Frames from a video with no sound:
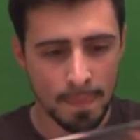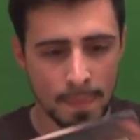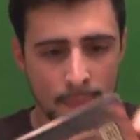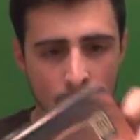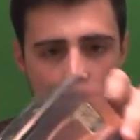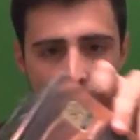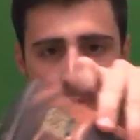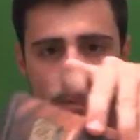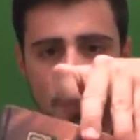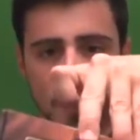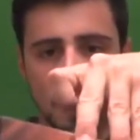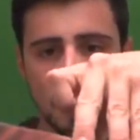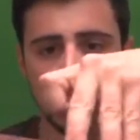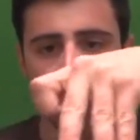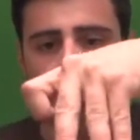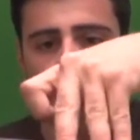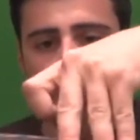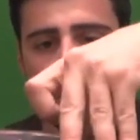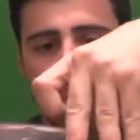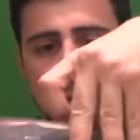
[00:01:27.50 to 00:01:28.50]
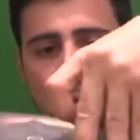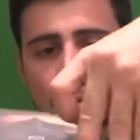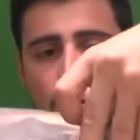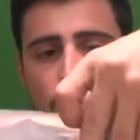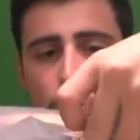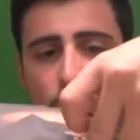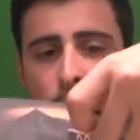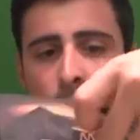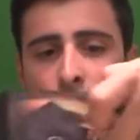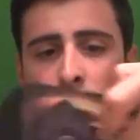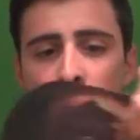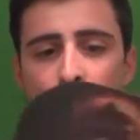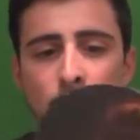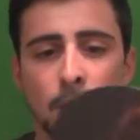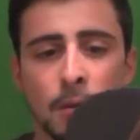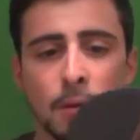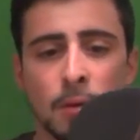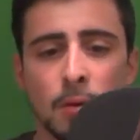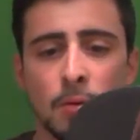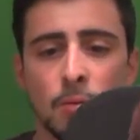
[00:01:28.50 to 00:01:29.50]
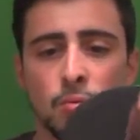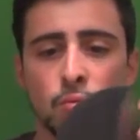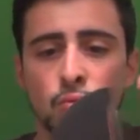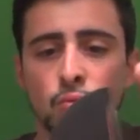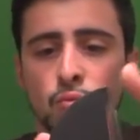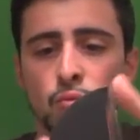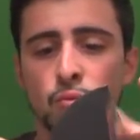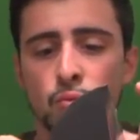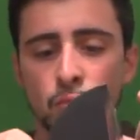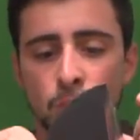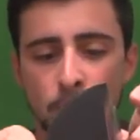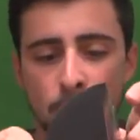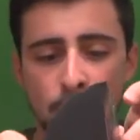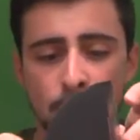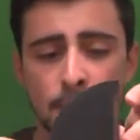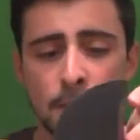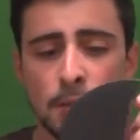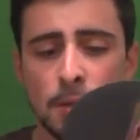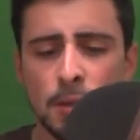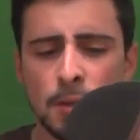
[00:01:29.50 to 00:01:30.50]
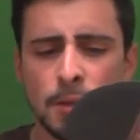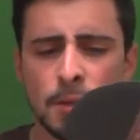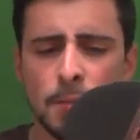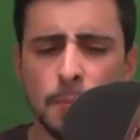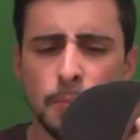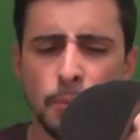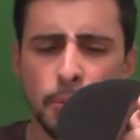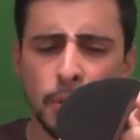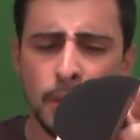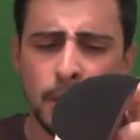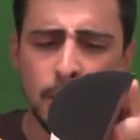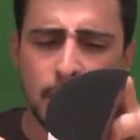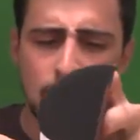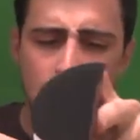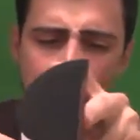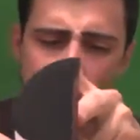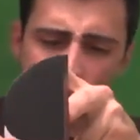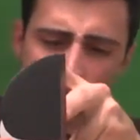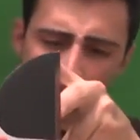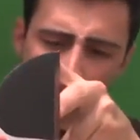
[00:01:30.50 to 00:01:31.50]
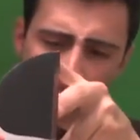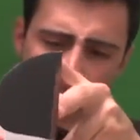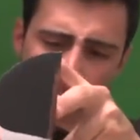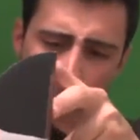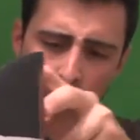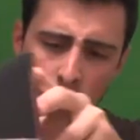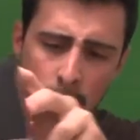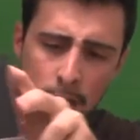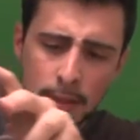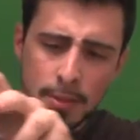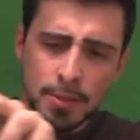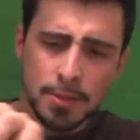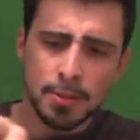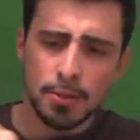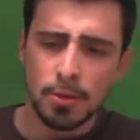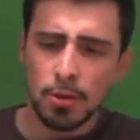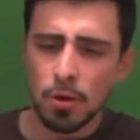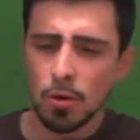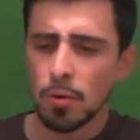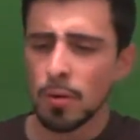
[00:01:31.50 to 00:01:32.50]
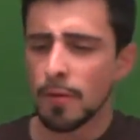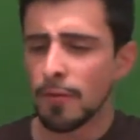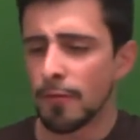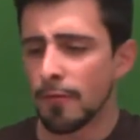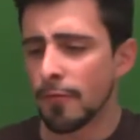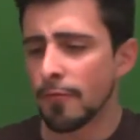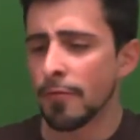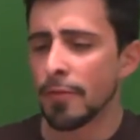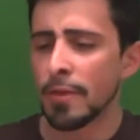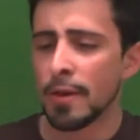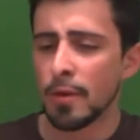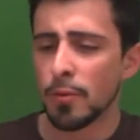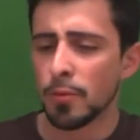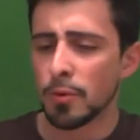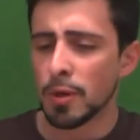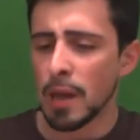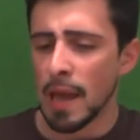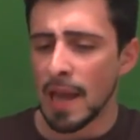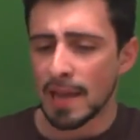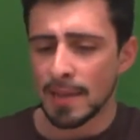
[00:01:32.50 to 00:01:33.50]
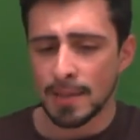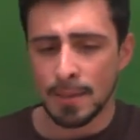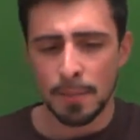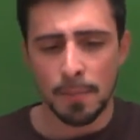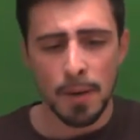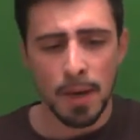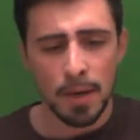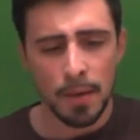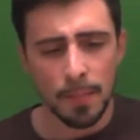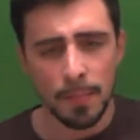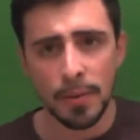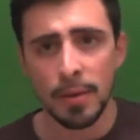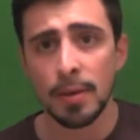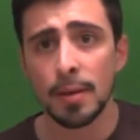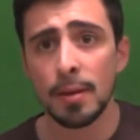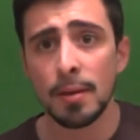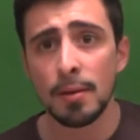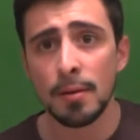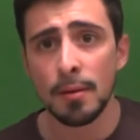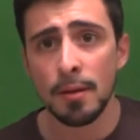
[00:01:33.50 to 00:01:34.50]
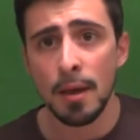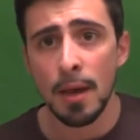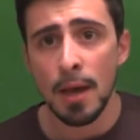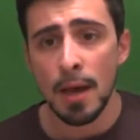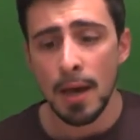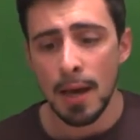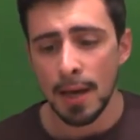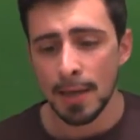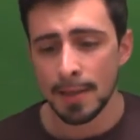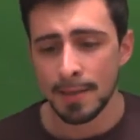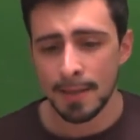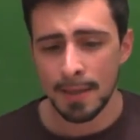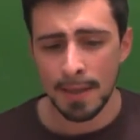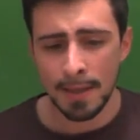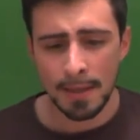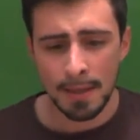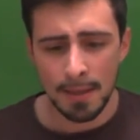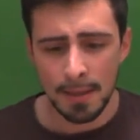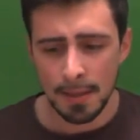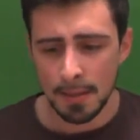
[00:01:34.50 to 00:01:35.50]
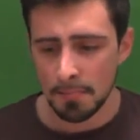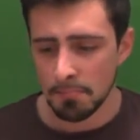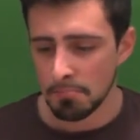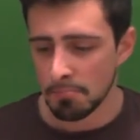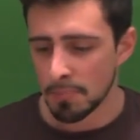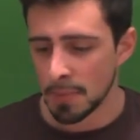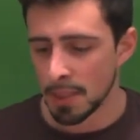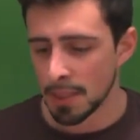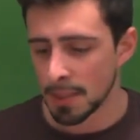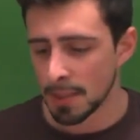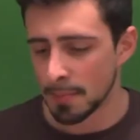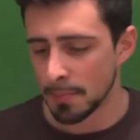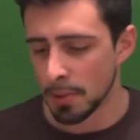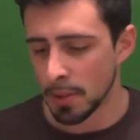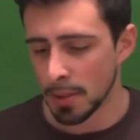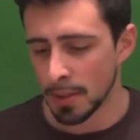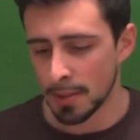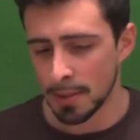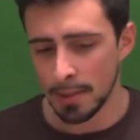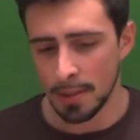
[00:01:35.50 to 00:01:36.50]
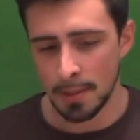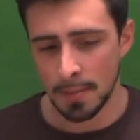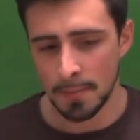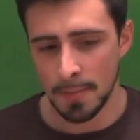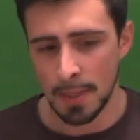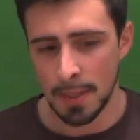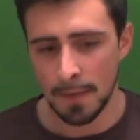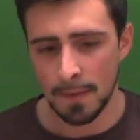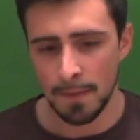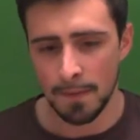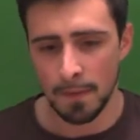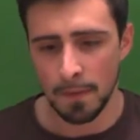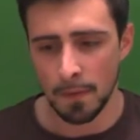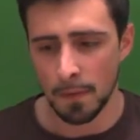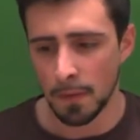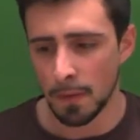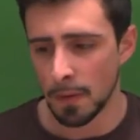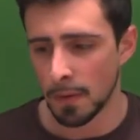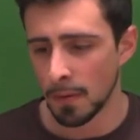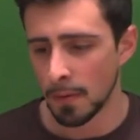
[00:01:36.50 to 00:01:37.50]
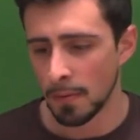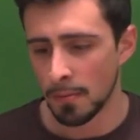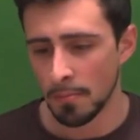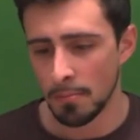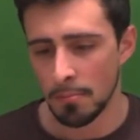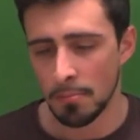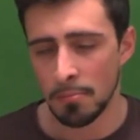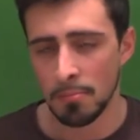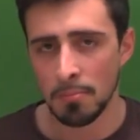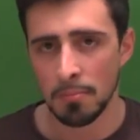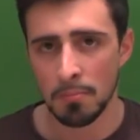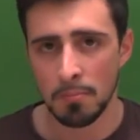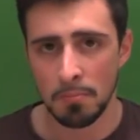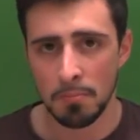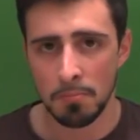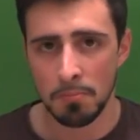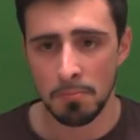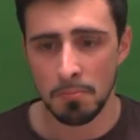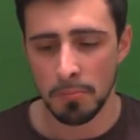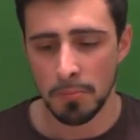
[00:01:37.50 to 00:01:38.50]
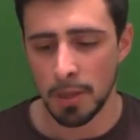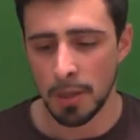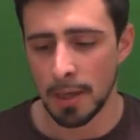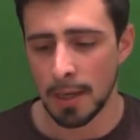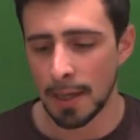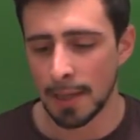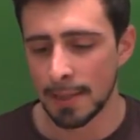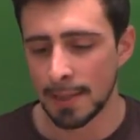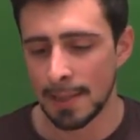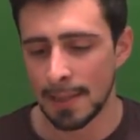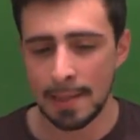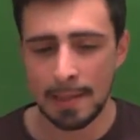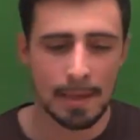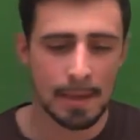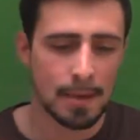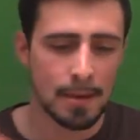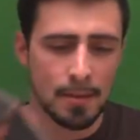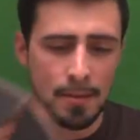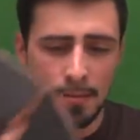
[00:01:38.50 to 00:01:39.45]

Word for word: There you go. It's a it's a pretty nice looking box, though. If they would ask my opinion, I'd say this box is made for the 1990s,